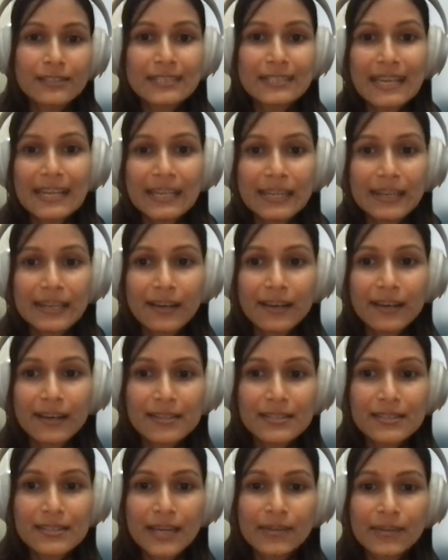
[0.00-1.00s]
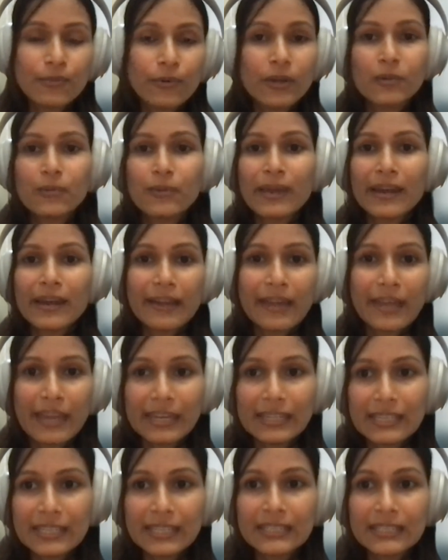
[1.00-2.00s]
telling us and where we are
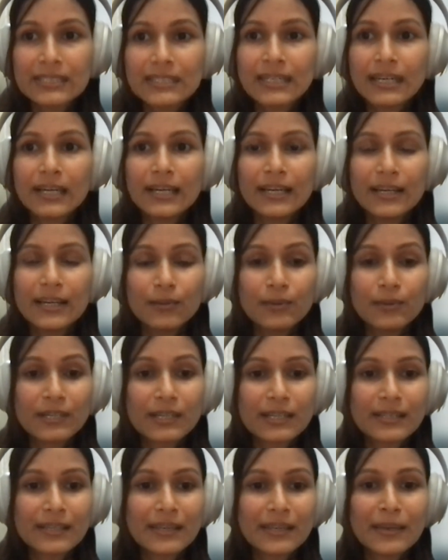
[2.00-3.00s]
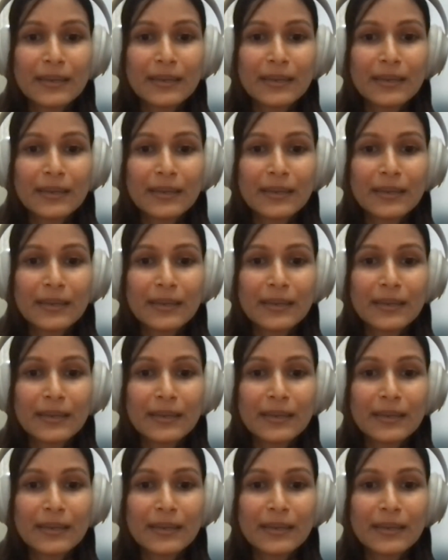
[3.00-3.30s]
headed, what are the